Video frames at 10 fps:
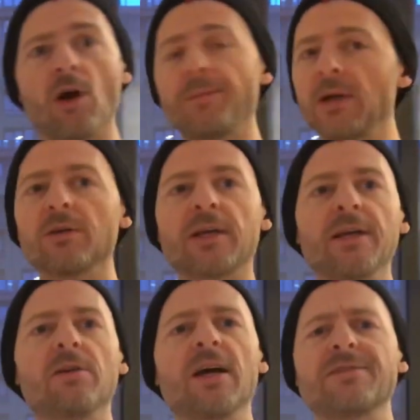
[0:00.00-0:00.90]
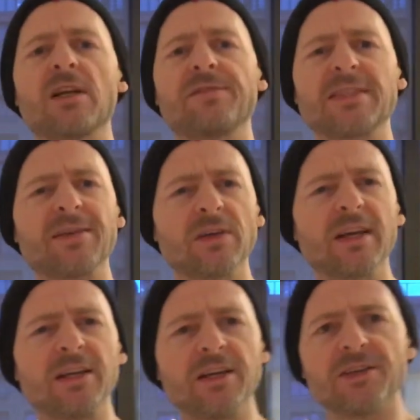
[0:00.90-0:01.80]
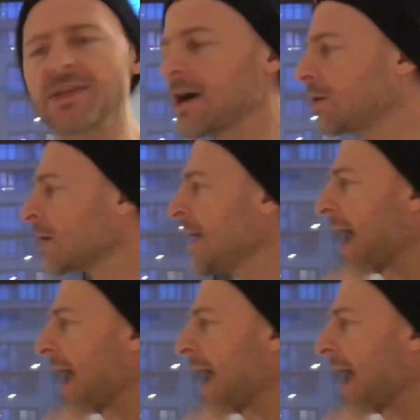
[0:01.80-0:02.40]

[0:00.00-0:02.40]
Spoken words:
I've been on a keto lifestyle for 7-8 years now,